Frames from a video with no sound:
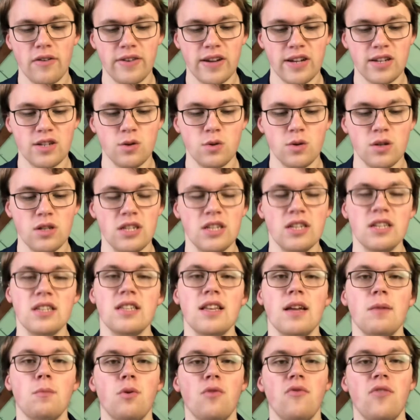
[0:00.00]
had 2 assists,
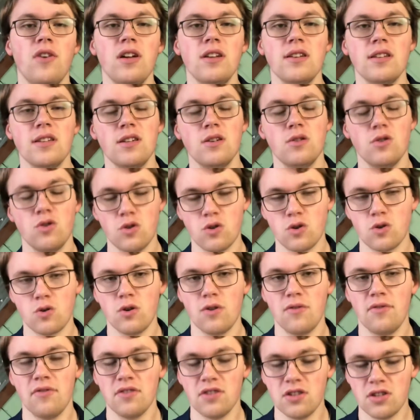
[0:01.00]
and Pavelski also
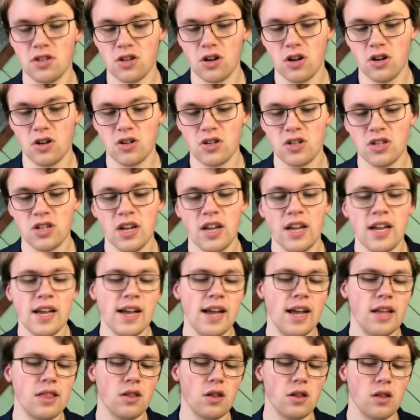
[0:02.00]
scored for the Stars
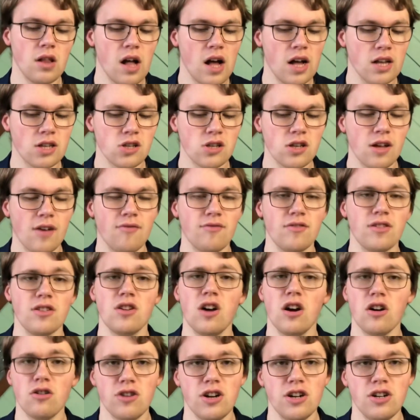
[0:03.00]
in the loss. So definitely
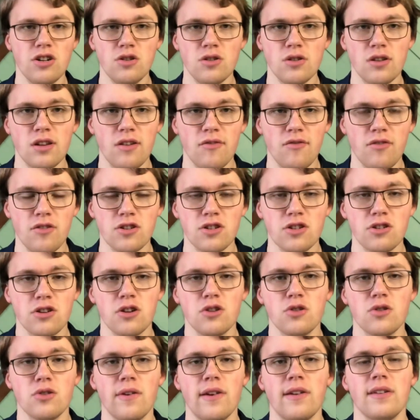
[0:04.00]
not great news there for the
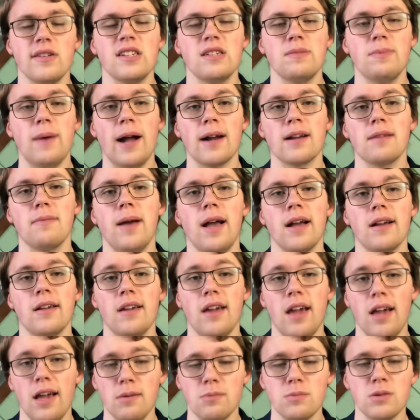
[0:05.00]
Stars, who now lost back-to-back
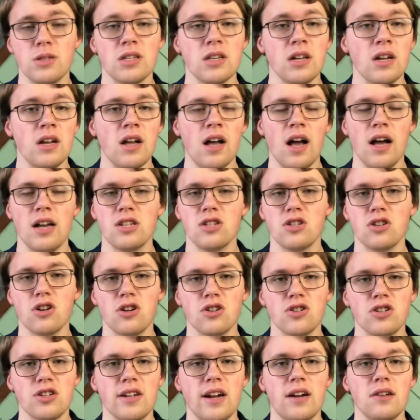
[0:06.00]
games.
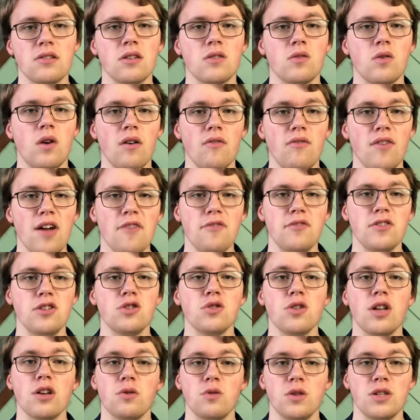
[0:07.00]
Stars are down to 12-5-2,
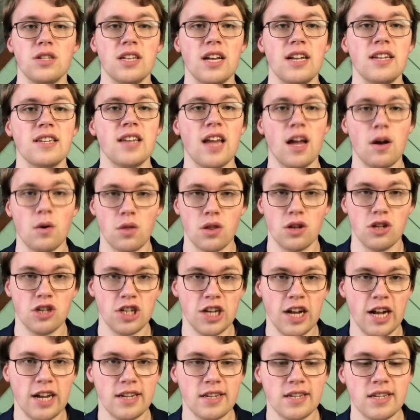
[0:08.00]
like we said, tied with the
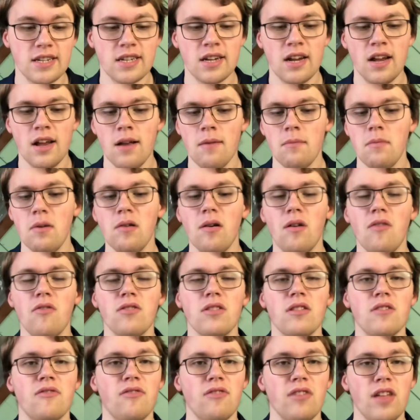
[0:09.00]
Jets. Meanwhile, for
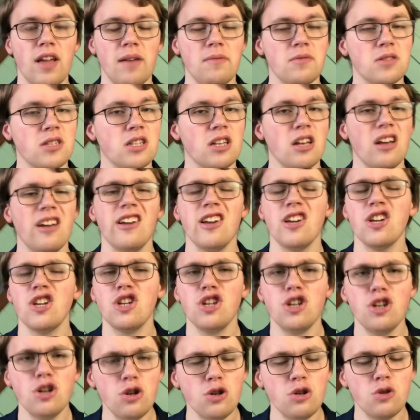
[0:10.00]
the Flames,
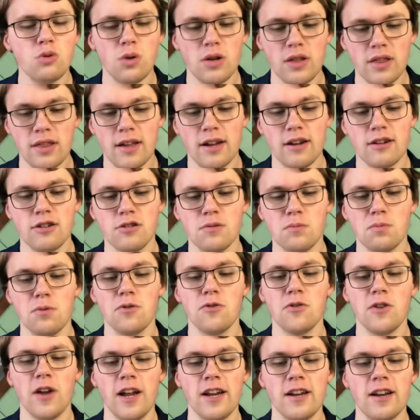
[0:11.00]
huge win there to improve
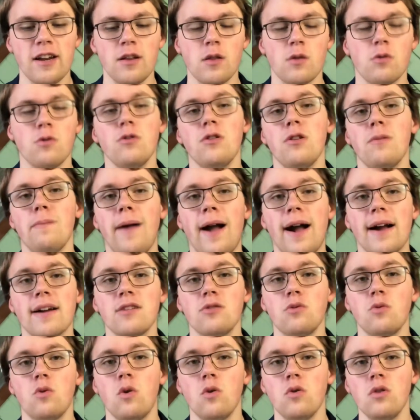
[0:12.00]
to 8-9-3. They're back
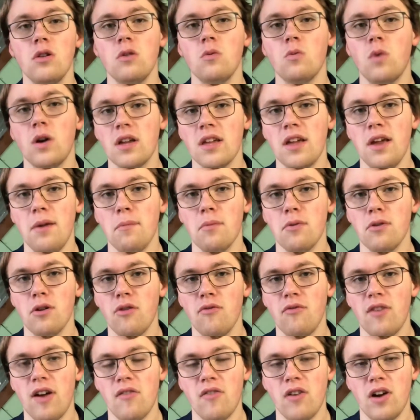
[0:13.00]
to only one game below
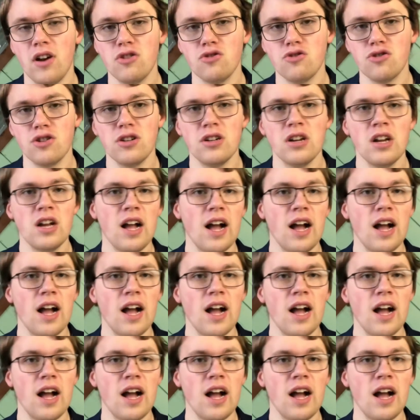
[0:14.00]
500.